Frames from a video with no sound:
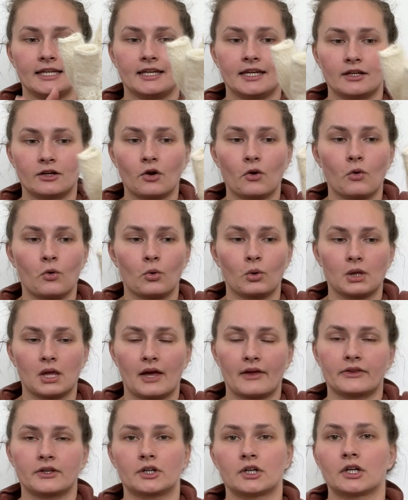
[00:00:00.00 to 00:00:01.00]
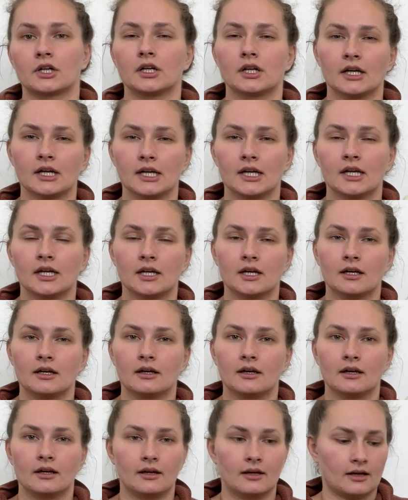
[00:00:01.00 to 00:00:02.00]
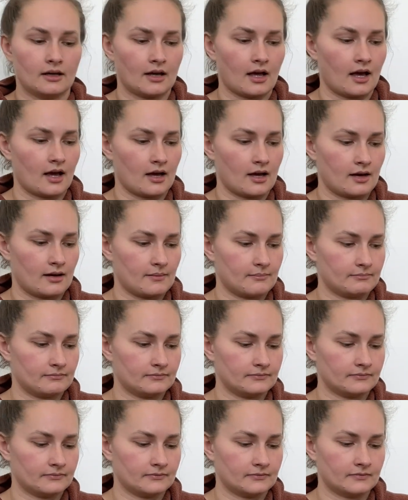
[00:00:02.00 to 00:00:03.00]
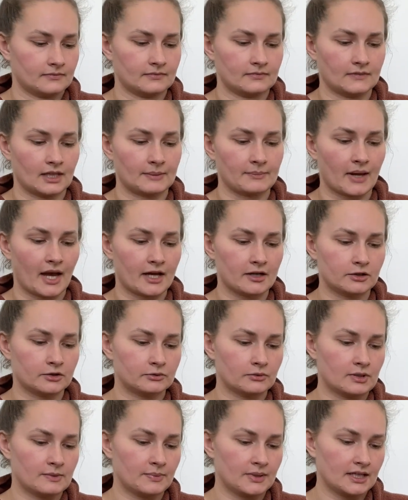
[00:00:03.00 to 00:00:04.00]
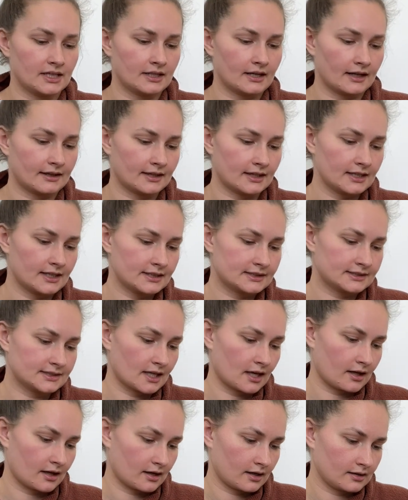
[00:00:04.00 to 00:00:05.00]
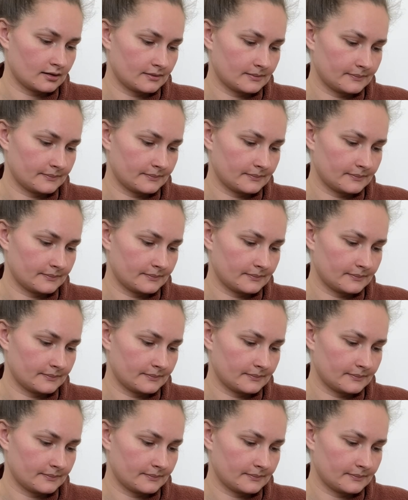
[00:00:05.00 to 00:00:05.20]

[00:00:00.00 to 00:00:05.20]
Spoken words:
in a whole other like pattern repeat. I think it's a